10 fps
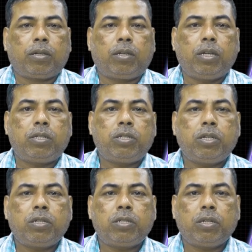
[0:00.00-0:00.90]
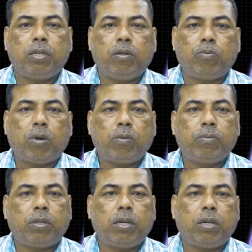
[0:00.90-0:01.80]
Gestures
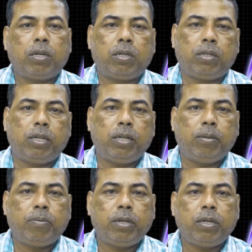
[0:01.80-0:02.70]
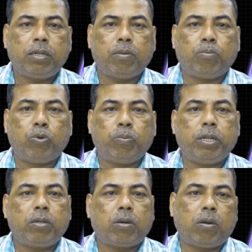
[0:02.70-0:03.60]
involve the deliberate
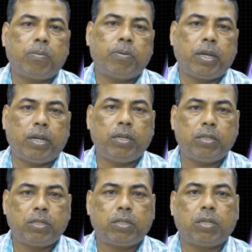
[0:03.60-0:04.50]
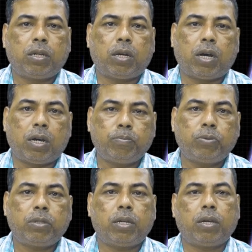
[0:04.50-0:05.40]
movement of hands,
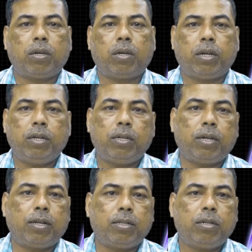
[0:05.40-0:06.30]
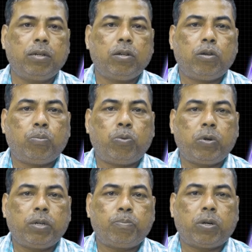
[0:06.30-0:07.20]
arms, and other
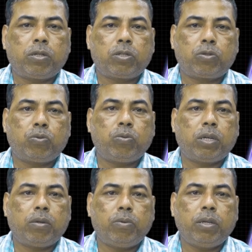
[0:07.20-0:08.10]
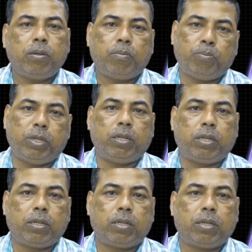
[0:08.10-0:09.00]
body parts to convey meaning.